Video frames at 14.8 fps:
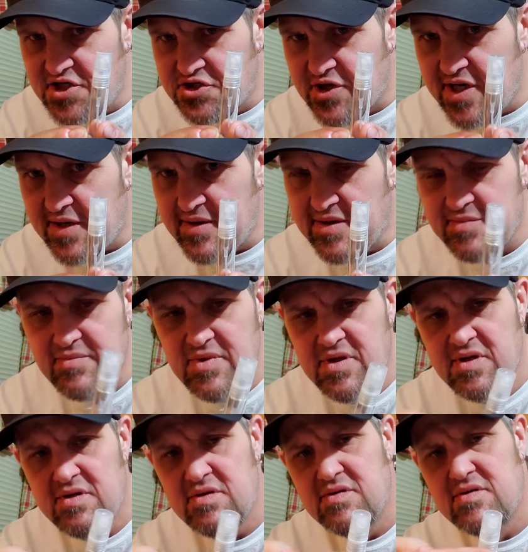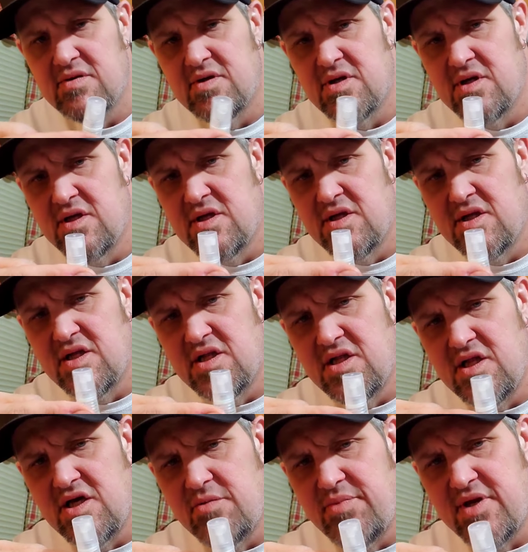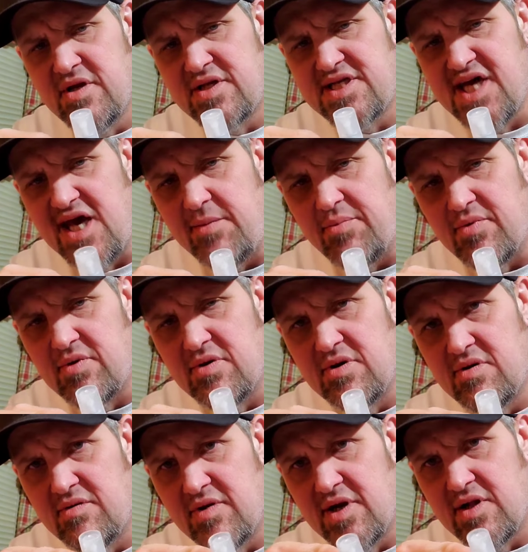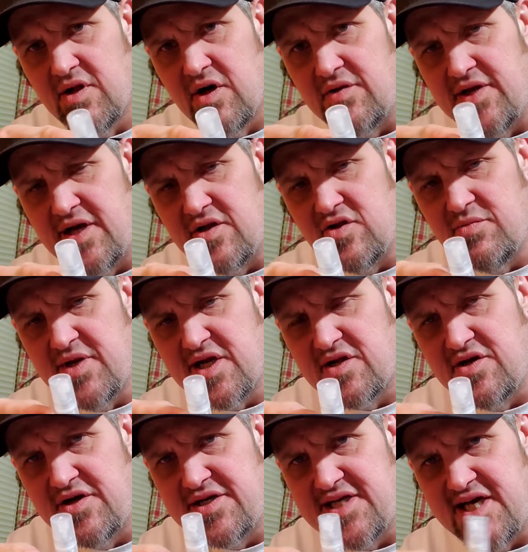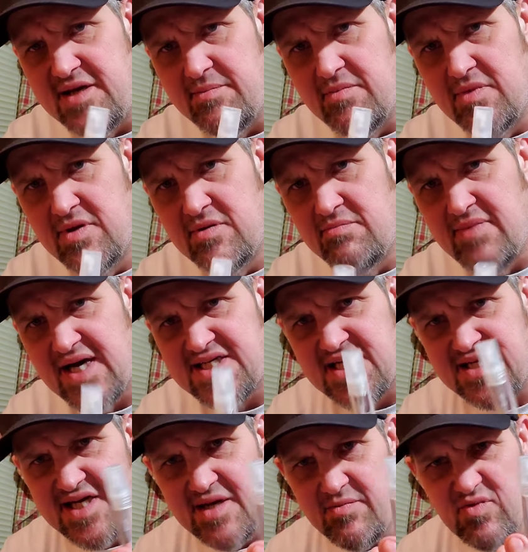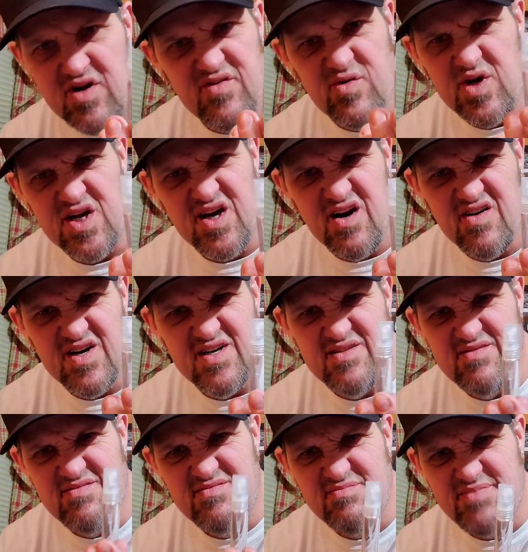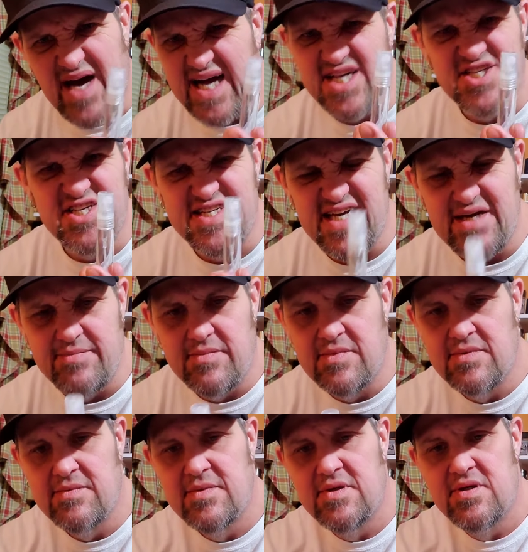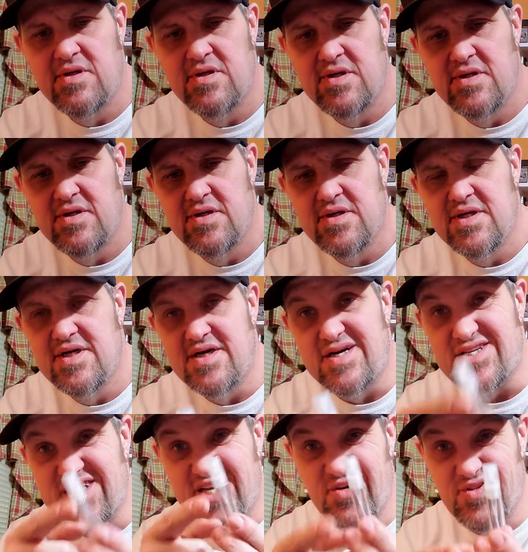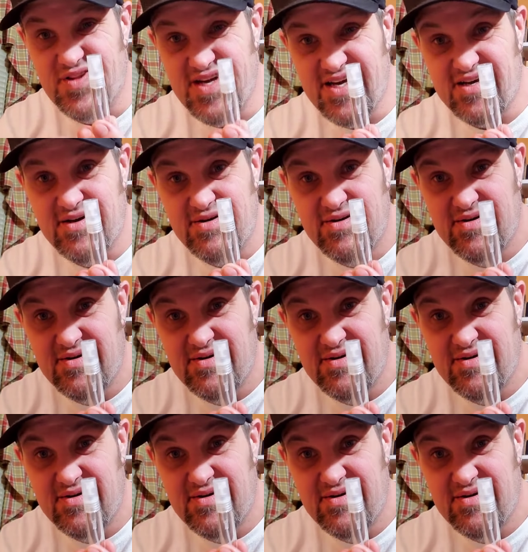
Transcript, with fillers: trick little bit of tape right along there, a little bit of clear tape, masking tape, whatever you want to call it, packaging tape, because they do leak.